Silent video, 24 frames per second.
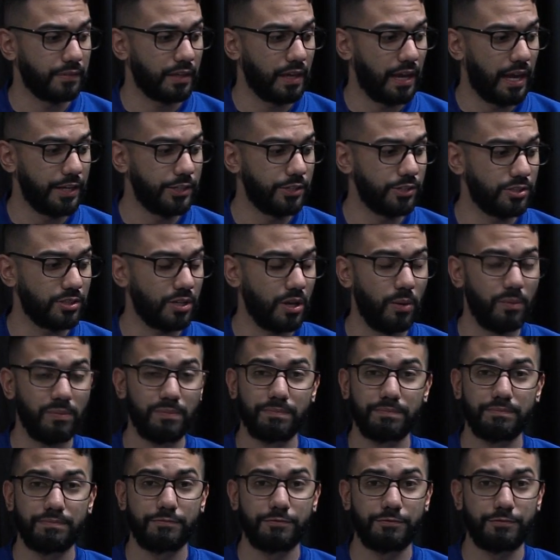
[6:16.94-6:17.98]
I just
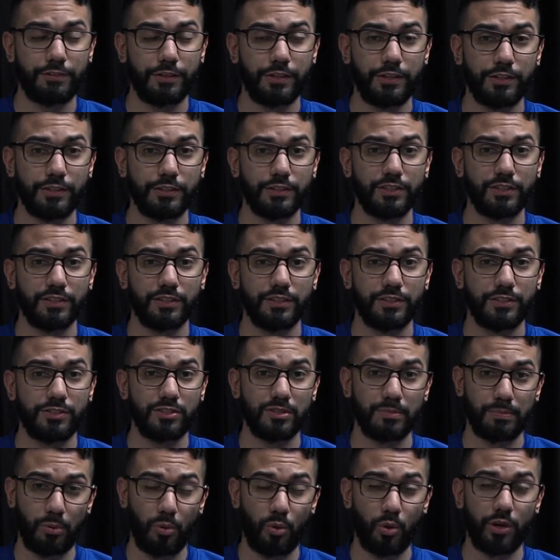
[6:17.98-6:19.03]
hope for your
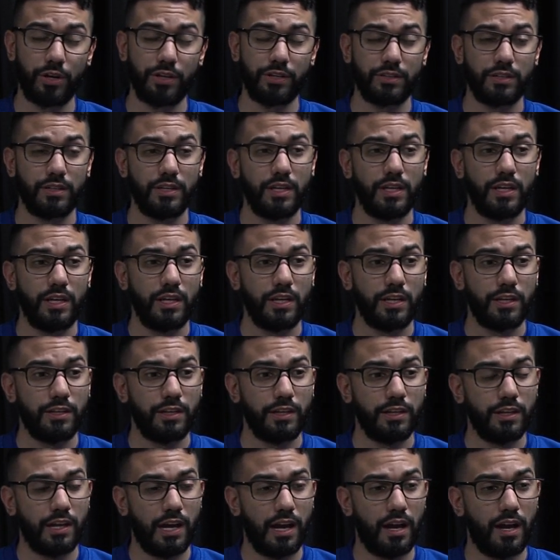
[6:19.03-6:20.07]
support.
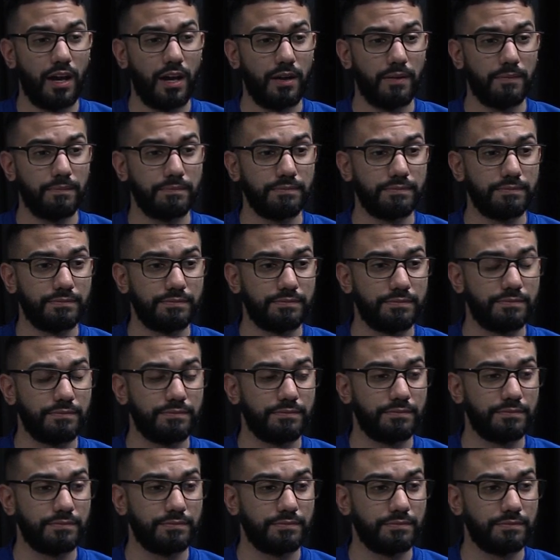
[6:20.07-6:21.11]

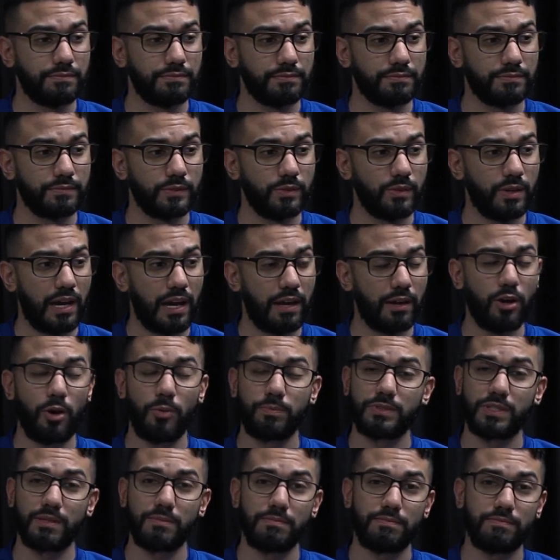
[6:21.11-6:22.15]
I
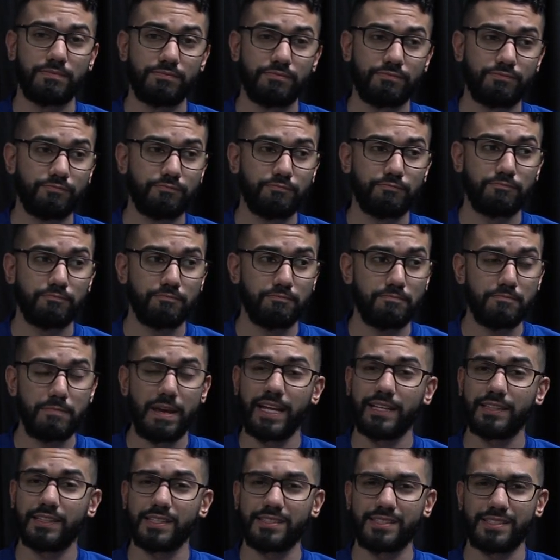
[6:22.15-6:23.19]
hope to
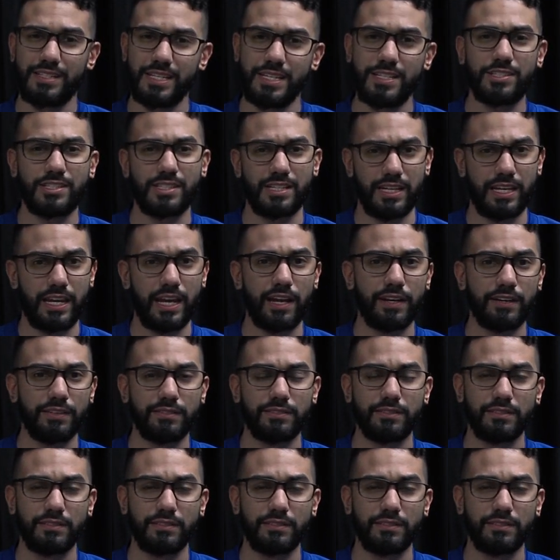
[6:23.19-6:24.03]
make this decent again.